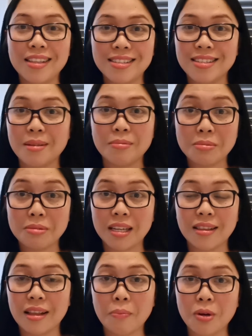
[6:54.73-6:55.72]
sometimes
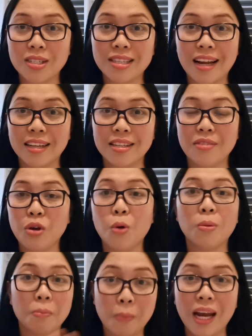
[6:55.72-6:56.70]
it appears negative. We
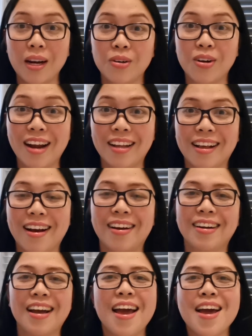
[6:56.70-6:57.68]
overpaid our credit
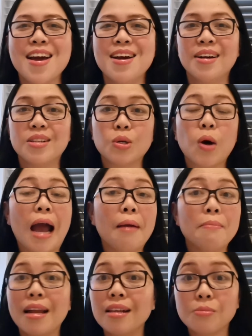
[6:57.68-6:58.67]
card. So
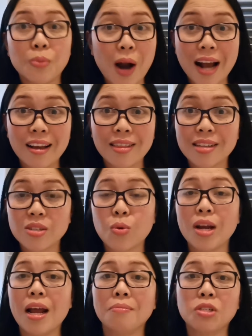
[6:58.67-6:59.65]
I'm not bragging this
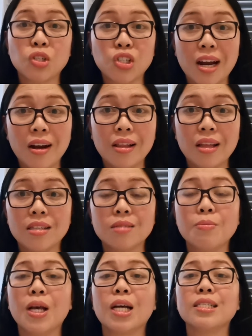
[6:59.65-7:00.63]
one. I'm just sharing
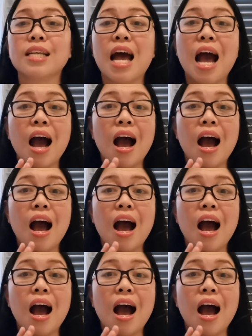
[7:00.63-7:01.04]
this because